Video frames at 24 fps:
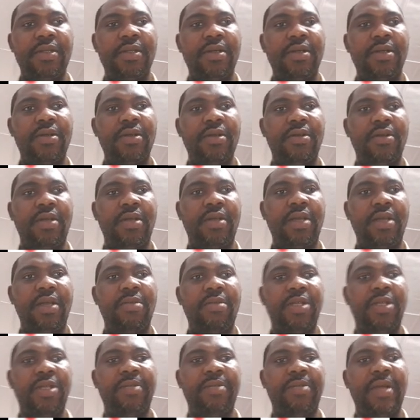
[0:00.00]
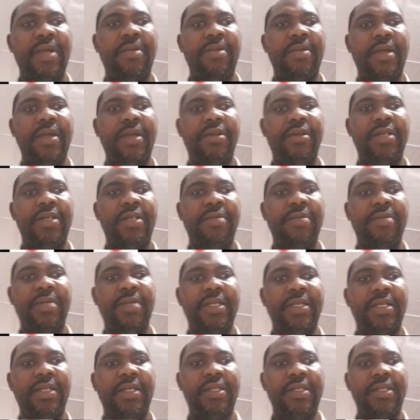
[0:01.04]
Okay, multiplied by
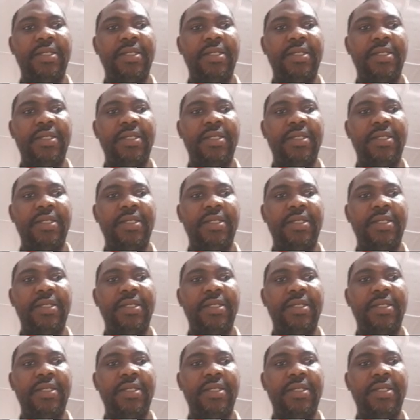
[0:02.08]
100%.